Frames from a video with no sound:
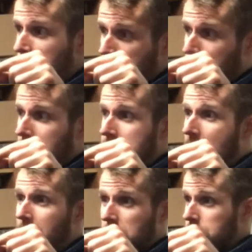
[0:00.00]
maybe on the
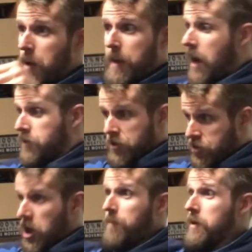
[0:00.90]
downhills, maybe I would just
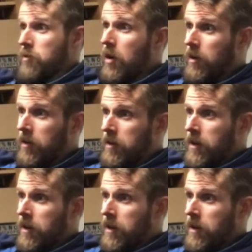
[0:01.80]
jump and roll,